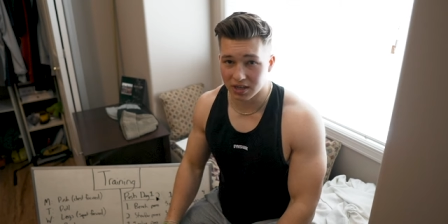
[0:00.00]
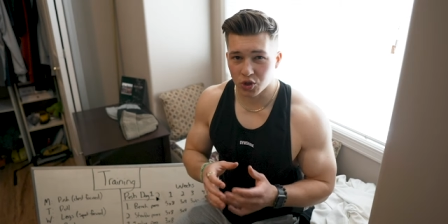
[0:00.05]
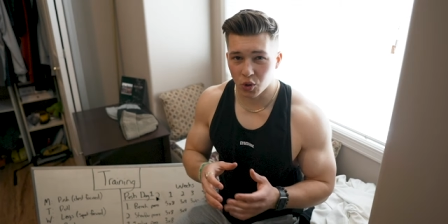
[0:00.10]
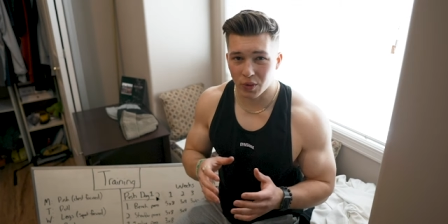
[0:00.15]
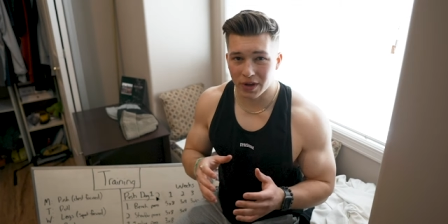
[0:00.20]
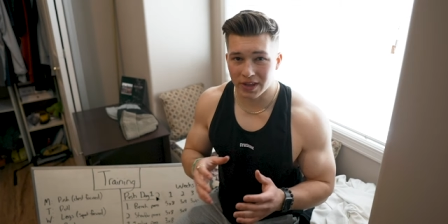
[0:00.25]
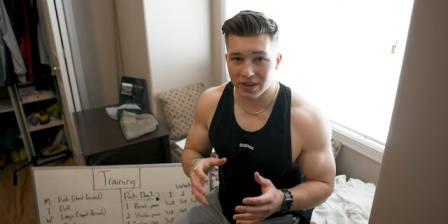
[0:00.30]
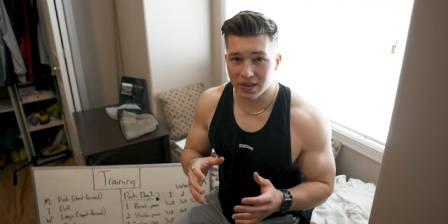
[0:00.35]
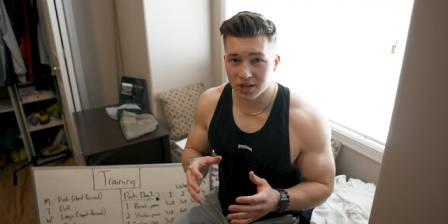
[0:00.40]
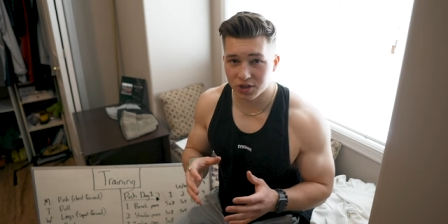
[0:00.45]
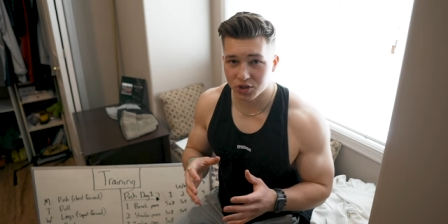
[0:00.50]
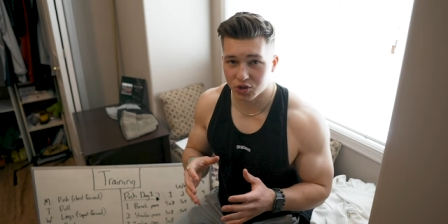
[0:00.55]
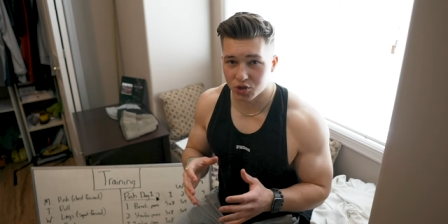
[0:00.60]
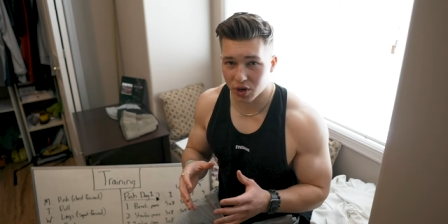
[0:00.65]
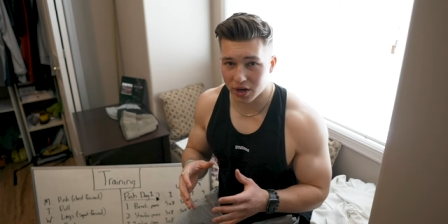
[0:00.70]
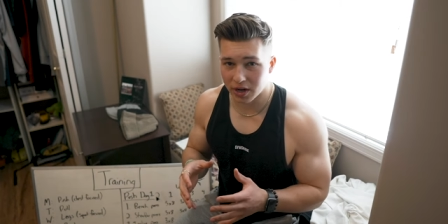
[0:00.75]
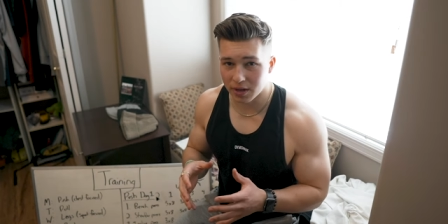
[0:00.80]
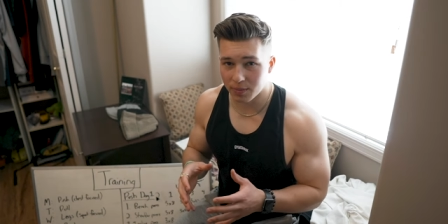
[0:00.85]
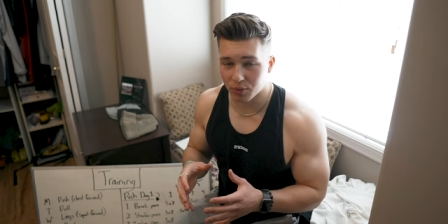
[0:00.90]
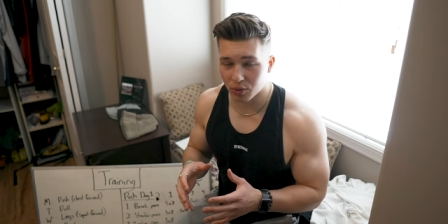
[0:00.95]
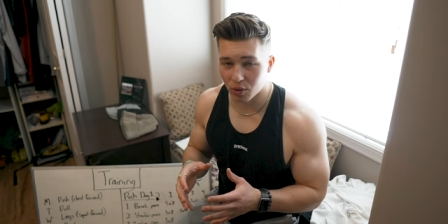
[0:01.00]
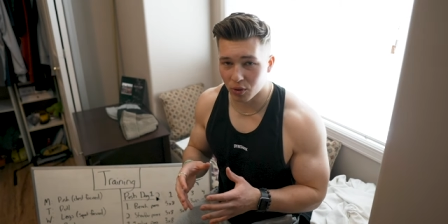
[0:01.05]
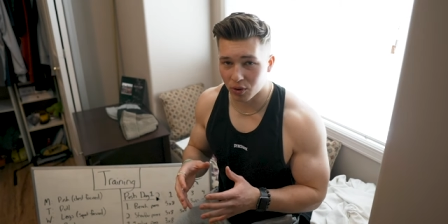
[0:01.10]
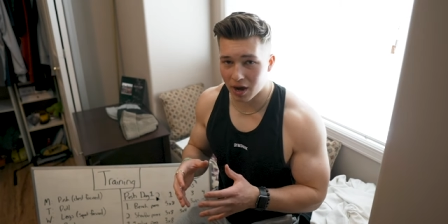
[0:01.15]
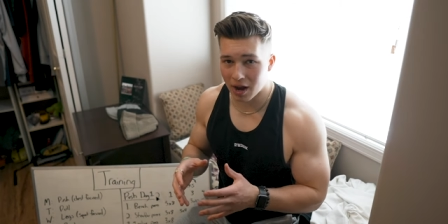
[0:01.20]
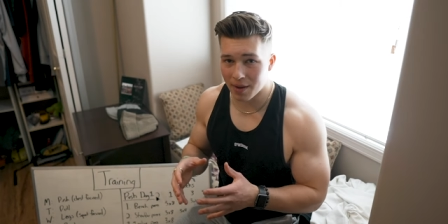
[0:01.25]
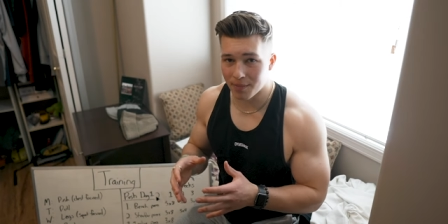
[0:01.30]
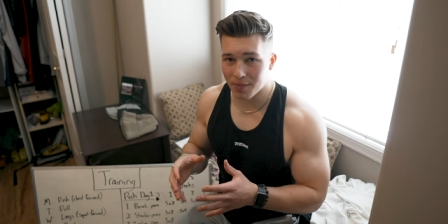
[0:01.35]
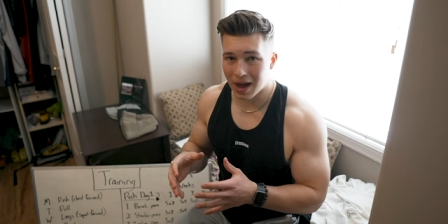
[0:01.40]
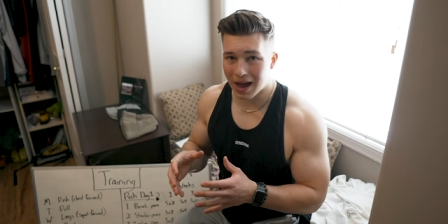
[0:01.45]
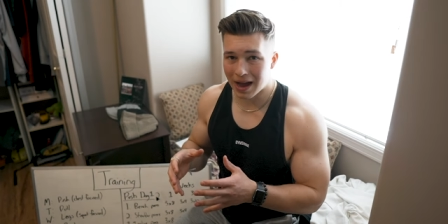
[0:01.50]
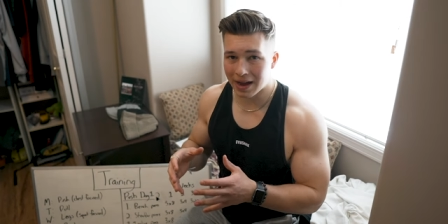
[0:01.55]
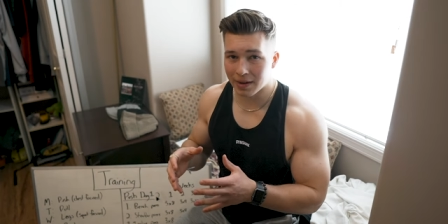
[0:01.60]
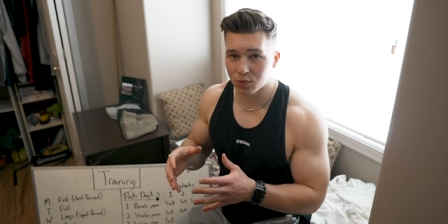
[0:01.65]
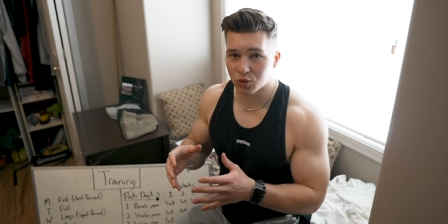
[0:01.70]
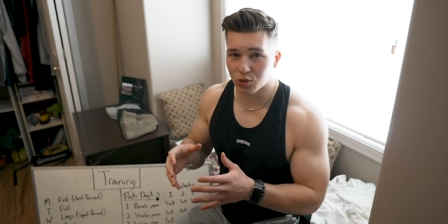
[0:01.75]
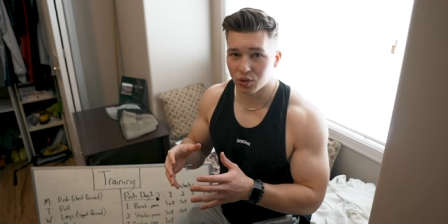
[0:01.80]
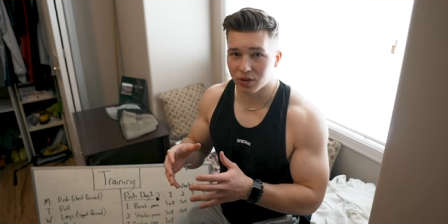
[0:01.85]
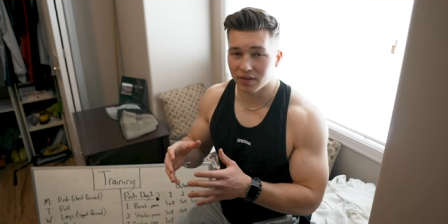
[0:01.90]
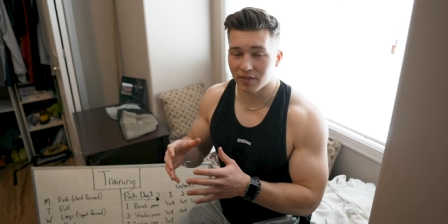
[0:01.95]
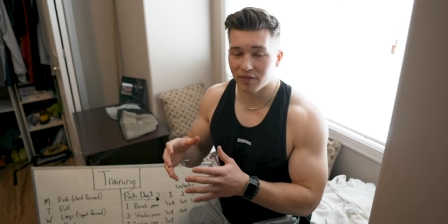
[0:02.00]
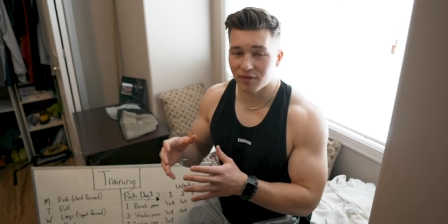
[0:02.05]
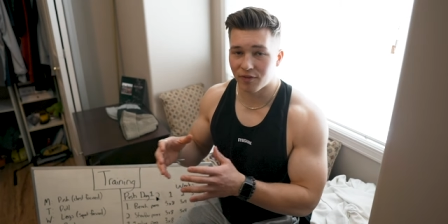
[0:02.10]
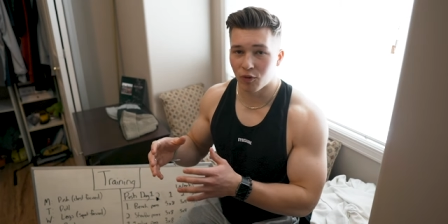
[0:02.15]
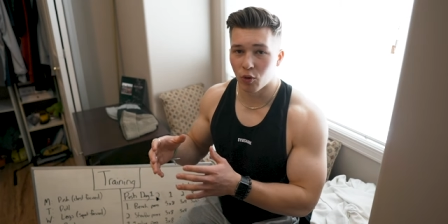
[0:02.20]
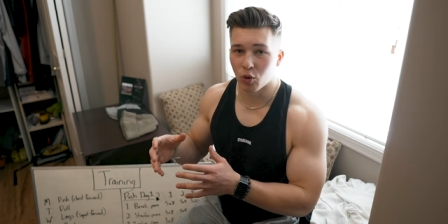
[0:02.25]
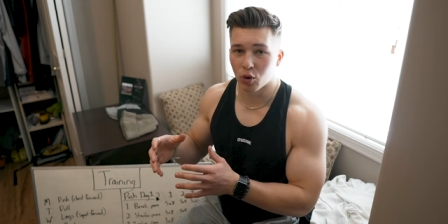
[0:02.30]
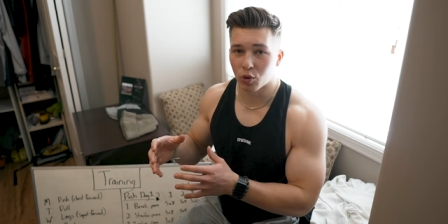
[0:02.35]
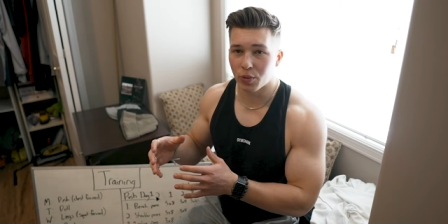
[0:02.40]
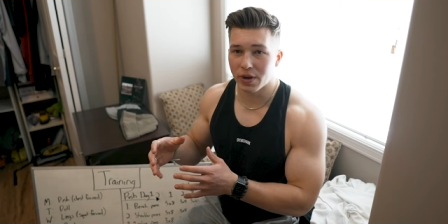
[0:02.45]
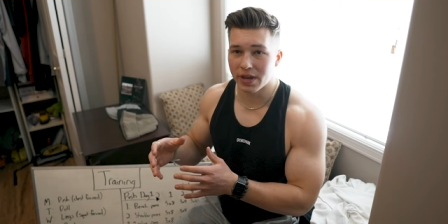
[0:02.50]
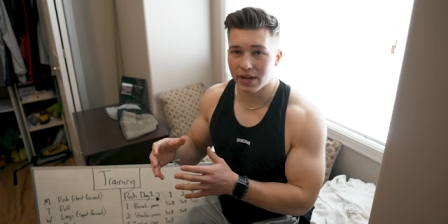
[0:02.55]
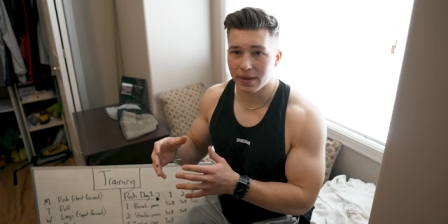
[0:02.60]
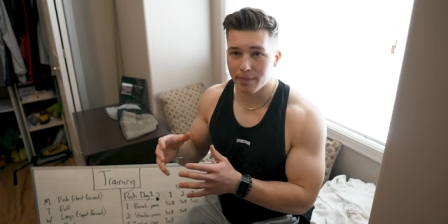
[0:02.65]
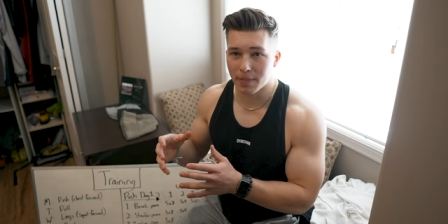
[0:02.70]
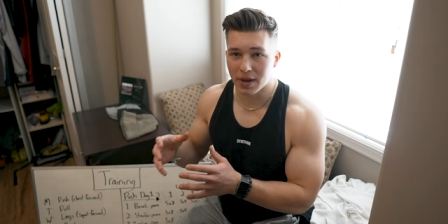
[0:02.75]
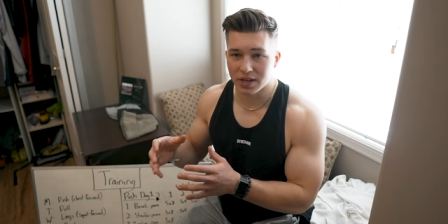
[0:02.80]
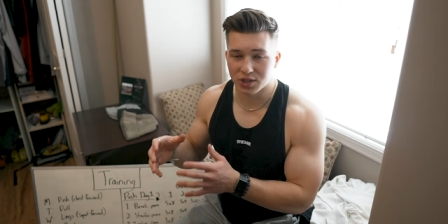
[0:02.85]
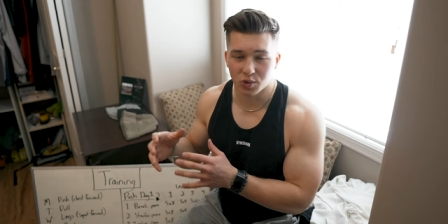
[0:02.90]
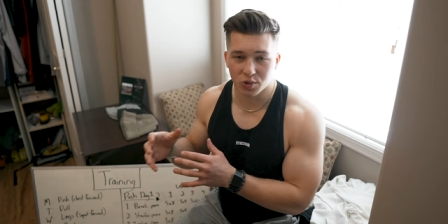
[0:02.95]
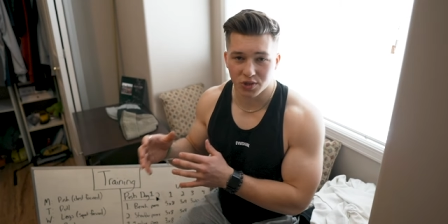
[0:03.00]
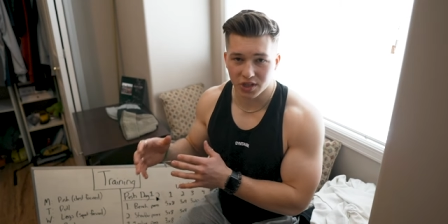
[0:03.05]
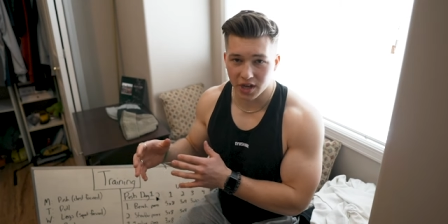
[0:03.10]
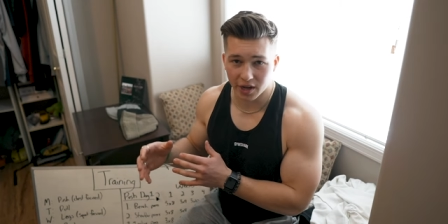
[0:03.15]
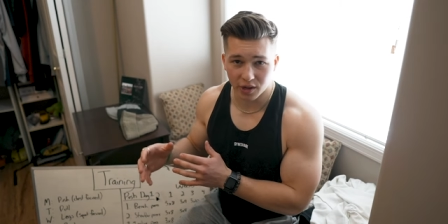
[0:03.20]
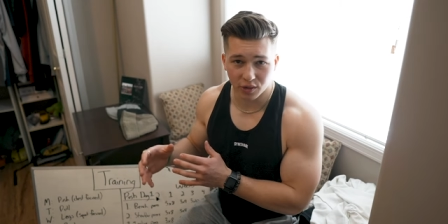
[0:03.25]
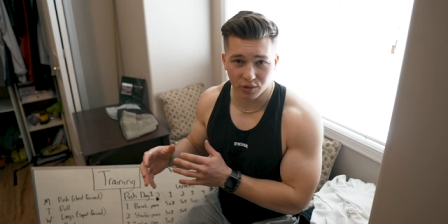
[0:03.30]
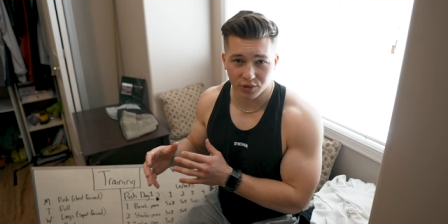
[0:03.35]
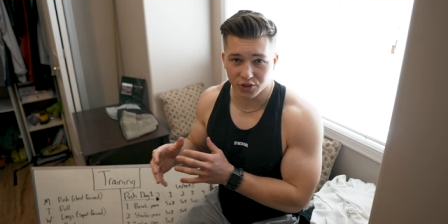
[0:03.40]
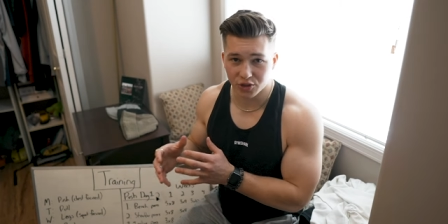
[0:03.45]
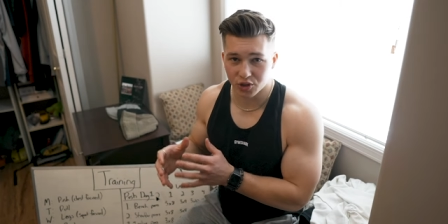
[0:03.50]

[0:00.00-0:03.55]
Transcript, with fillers: So in this training program, I'm doing four week mesocycles.